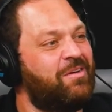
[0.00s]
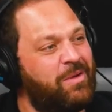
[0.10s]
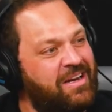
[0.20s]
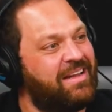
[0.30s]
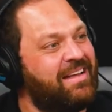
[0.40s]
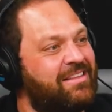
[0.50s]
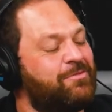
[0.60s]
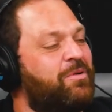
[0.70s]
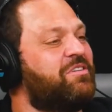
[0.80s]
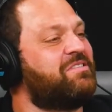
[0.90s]
we need to get
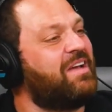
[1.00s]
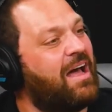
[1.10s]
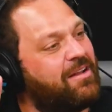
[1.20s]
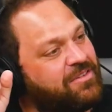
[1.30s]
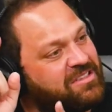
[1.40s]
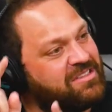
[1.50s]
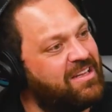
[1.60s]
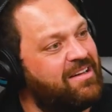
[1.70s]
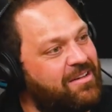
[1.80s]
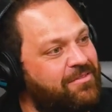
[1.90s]
this person out of a
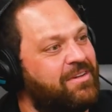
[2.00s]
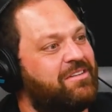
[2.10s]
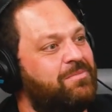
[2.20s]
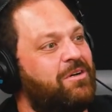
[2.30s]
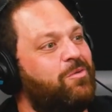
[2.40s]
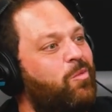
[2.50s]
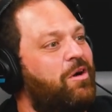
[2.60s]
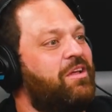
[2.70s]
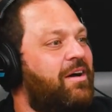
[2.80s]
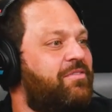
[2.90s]
state of victimhood.
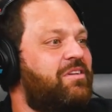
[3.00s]
What do you have to